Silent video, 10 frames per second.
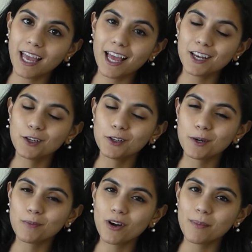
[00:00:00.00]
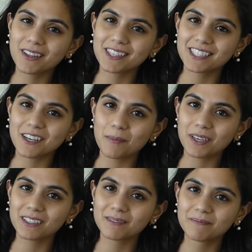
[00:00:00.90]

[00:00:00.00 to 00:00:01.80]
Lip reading: and you'll learn more about this topic.